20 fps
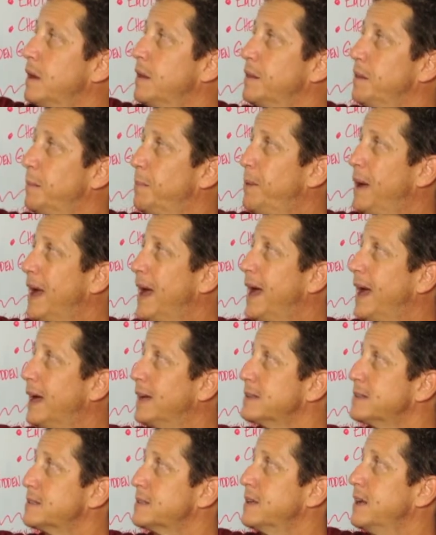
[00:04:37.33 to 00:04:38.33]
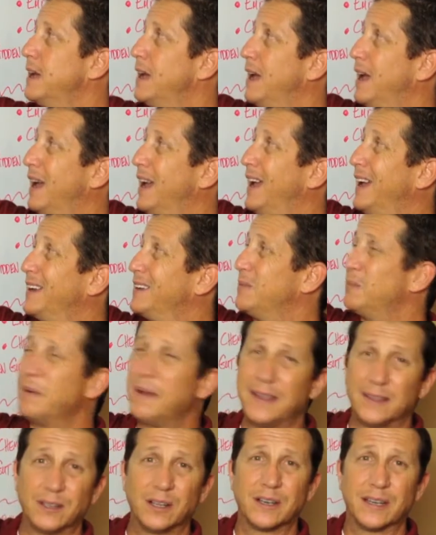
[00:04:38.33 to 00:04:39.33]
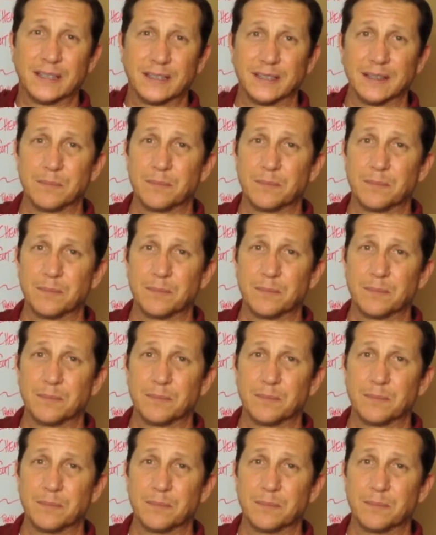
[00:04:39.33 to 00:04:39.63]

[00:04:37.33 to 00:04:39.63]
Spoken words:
the past and may look at